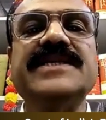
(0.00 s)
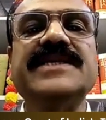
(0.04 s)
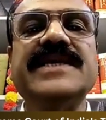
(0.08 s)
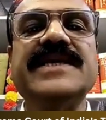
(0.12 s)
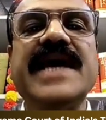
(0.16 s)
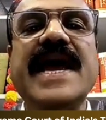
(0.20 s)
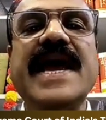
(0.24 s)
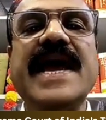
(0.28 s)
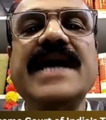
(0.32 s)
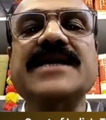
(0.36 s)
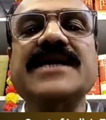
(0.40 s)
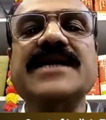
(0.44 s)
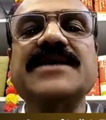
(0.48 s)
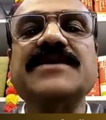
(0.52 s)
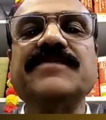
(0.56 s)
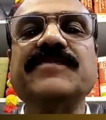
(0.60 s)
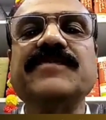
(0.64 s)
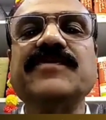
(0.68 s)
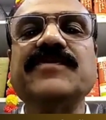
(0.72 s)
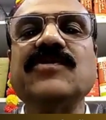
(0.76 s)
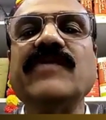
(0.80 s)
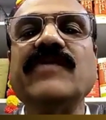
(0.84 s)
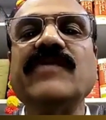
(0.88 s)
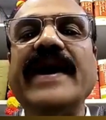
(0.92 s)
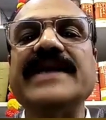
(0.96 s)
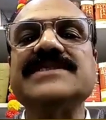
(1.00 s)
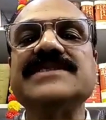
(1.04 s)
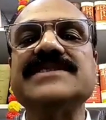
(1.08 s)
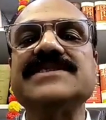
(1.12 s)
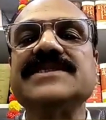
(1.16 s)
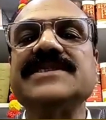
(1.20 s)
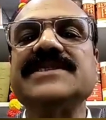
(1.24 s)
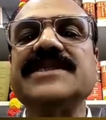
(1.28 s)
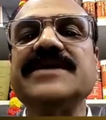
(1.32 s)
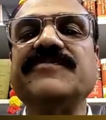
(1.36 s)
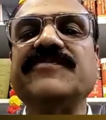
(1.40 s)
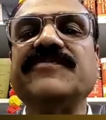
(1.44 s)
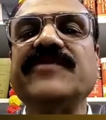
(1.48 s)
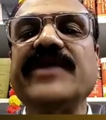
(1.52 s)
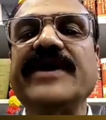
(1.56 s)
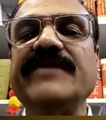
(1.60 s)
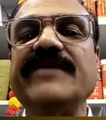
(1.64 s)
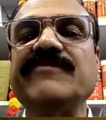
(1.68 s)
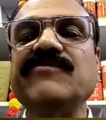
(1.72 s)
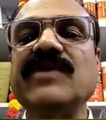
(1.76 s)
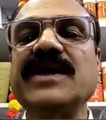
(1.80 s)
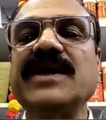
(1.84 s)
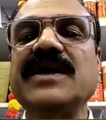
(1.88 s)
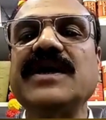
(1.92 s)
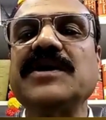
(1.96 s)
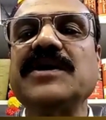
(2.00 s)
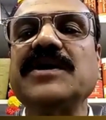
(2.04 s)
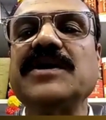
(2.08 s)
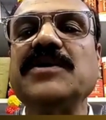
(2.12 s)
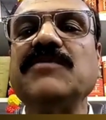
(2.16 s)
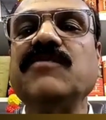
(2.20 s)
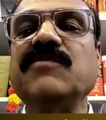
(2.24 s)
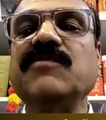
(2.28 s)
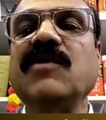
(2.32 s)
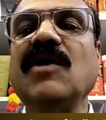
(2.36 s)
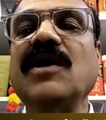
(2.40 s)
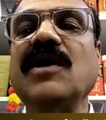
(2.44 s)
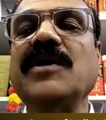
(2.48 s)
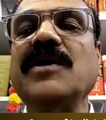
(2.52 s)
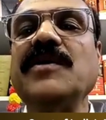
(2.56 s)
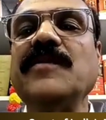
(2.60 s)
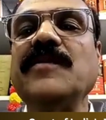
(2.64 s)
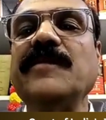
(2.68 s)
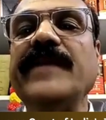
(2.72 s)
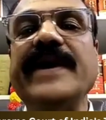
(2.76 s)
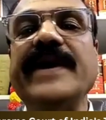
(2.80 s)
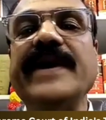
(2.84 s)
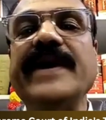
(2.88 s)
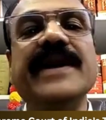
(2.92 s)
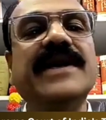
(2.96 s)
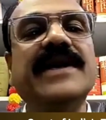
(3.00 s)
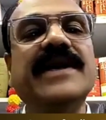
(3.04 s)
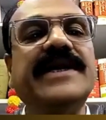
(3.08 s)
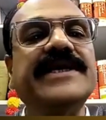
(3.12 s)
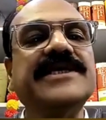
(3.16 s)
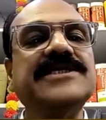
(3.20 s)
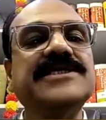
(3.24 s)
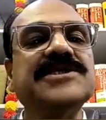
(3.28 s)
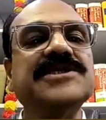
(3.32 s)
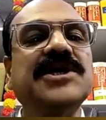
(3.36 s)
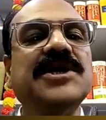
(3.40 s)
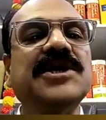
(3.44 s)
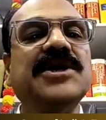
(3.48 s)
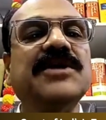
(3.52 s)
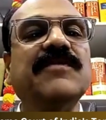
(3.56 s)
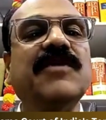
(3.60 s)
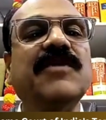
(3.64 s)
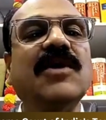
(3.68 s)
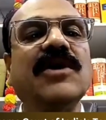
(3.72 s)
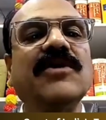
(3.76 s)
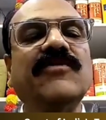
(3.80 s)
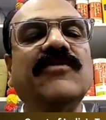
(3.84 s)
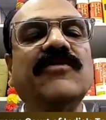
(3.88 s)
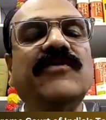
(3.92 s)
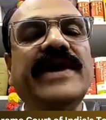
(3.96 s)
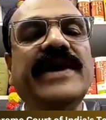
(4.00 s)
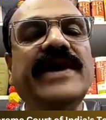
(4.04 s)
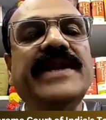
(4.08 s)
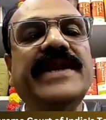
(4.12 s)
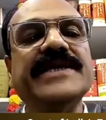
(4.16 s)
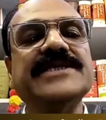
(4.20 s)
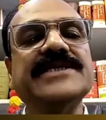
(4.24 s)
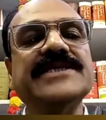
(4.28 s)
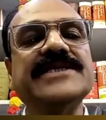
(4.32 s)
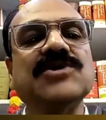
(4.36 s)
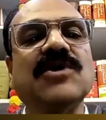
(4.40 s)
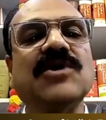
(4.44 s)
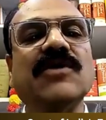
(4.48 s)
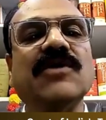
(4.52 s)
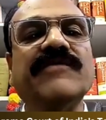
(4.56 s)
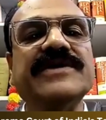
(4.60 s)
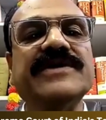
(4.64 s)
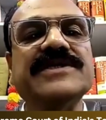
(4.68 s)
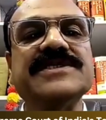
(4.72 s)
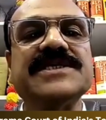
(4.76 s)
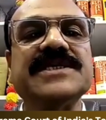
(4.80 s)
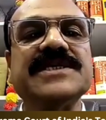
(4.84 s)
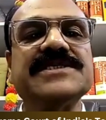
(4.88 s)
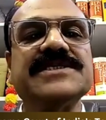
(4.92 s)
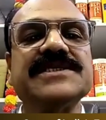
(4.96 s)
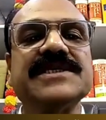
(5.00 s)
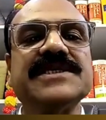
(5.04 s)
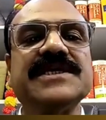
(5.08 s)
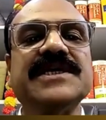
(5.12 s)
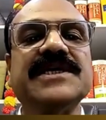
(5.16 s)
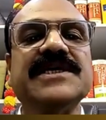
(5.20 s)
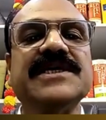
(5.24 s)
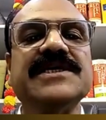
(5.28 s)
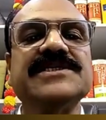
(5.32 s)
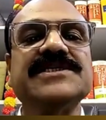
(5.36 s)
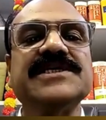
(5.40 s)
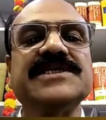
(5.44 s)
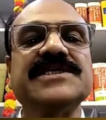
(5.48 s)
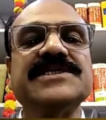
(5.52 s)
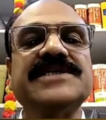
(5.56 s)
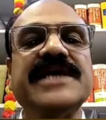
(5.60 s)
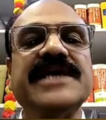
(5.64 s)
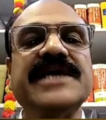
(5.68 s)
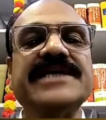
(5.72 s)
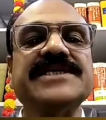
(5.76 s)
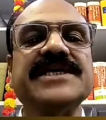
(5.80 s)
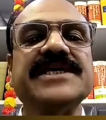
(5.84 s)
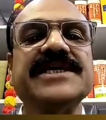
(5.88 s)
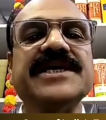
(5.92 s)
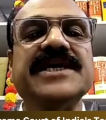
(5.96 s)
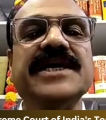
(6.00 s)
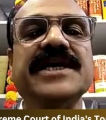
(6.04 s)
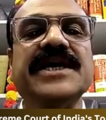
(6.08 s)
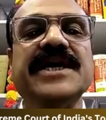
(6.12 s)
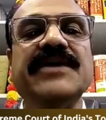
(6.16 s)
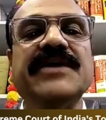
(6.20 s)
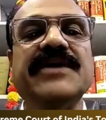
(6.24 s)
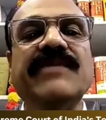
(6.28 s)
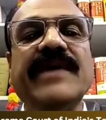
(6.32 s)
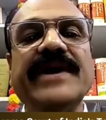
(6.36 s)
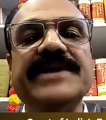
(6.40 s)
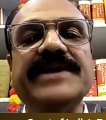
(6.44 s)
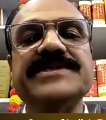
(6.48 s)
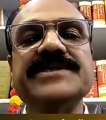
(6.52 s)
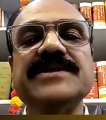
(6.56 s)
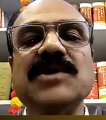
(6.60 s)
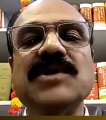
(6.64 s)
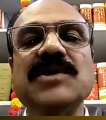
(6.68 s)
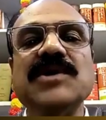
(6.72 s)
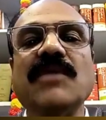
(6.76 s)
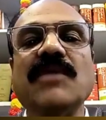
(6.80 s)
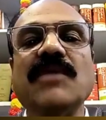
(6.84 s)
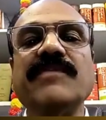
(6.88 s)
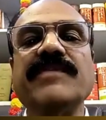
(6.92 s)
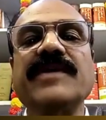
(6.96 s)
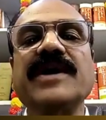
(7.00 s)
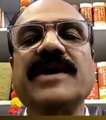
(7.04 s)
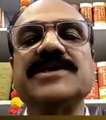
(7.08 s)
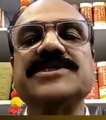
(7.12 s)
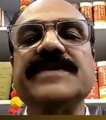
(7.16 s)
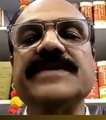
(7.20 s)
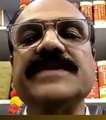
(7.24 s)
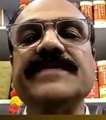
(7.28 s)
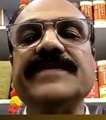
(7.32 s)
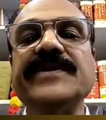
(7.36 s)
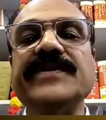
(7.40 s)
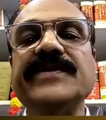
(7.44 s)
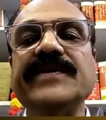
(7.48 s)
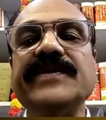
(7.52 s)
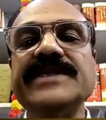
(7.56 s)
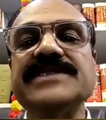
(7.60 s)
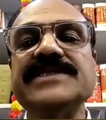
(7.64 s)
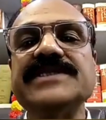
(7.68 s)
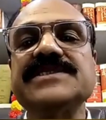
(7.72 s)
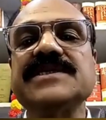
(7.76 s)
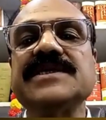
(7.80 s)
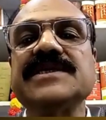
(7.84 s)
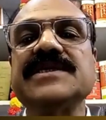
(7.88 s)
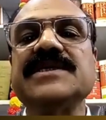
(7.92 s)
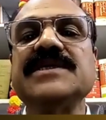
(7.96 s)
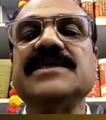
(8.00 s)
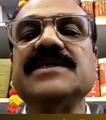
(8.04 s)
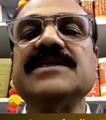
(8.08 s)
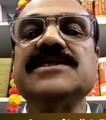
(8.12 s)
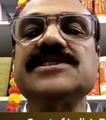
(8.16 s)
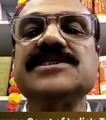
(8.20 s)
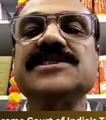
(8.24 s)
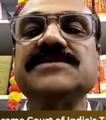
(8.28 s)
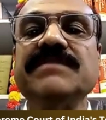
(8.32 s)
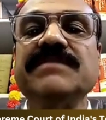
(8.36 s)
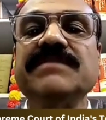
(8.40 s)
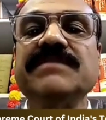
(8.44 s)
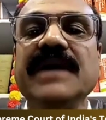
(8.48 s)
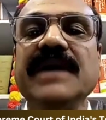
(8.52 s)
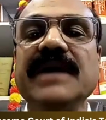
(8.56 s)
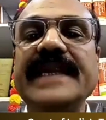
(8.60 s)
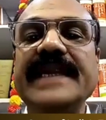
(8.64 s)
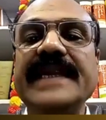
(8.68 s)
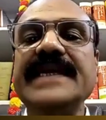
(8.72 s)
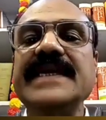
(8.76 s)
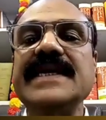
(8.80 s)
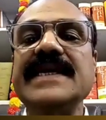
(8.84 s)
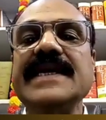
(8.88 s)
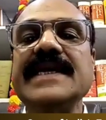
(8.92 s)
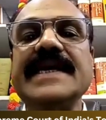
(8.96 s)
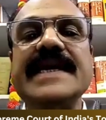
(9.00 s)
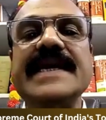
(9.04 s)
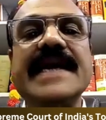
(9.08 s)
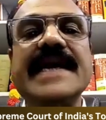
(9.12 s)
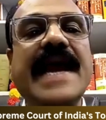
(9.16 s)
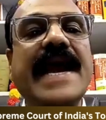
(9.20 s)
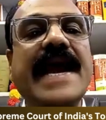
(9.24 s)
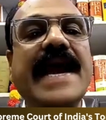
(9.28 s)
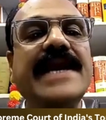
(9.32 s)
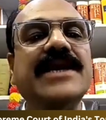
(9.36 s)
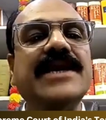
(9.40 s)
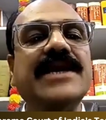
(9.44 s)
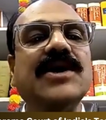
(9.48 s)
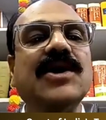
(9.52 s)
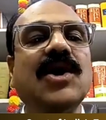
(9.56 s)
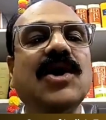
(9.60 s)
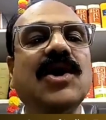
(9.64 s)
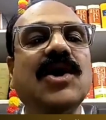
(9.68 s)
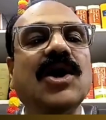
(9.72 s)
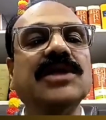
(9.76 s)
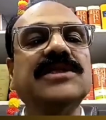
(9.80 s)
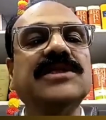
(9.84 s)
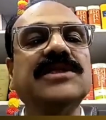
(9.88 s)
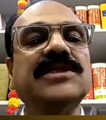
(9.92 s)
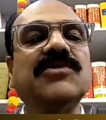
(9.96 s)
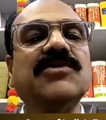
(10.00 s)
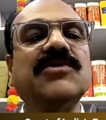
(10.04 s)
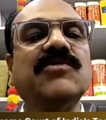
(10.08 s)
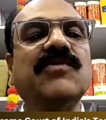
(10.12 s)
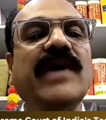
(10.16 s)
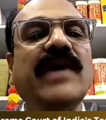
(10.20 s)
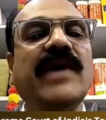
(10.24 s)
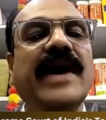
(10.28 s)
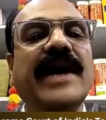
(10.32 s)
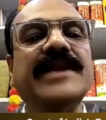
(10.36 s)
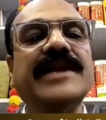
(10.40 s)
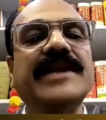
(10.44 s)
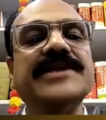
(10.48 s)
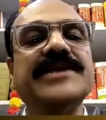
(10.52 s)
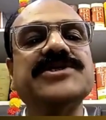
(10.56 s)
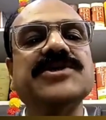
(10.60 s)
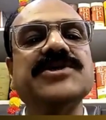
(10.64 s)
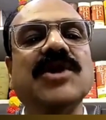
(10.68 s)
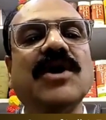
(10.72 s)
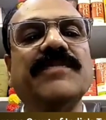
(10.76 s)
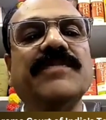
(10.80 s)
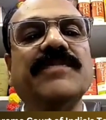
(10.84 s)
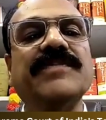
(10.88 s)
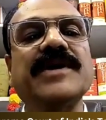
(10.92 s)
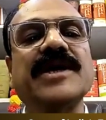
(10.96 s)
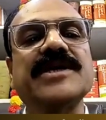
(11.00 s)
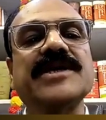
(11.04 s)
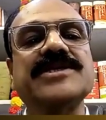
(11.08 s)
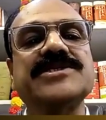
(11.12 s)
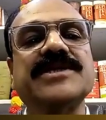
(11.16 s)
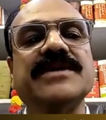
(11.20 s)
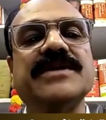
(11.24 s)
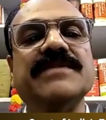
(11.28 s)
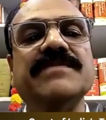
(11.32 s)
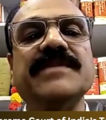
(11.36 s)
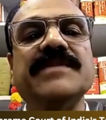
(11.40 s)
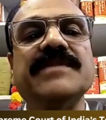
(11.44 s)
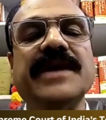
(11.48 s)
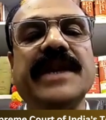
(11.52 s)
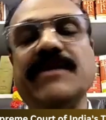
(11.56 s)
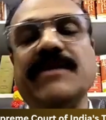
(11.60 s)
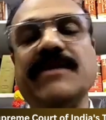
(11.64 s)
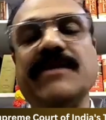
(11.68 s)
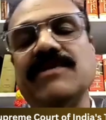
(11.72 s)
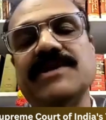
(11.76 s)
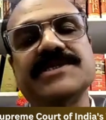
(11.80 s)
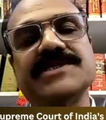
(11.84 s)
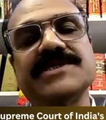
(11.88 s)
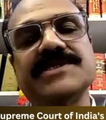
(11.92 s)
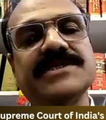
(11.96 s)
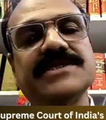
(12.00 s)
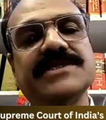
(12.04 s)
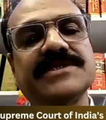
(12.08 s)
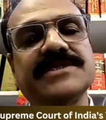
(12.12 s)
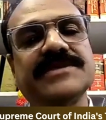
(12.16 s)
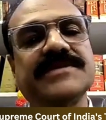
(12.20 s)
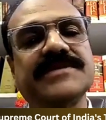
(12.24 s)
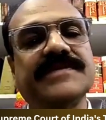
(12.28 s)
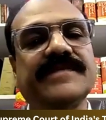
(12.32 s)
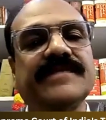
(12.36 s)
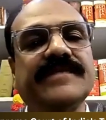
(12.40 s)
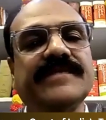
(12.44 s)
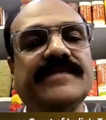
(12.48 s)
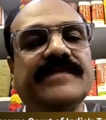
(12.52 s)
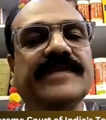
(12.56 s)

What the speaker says: The Act provides the framework for penalties for various offenses, such as evasion of custom duties, smuggling, and other violation of custom regulations.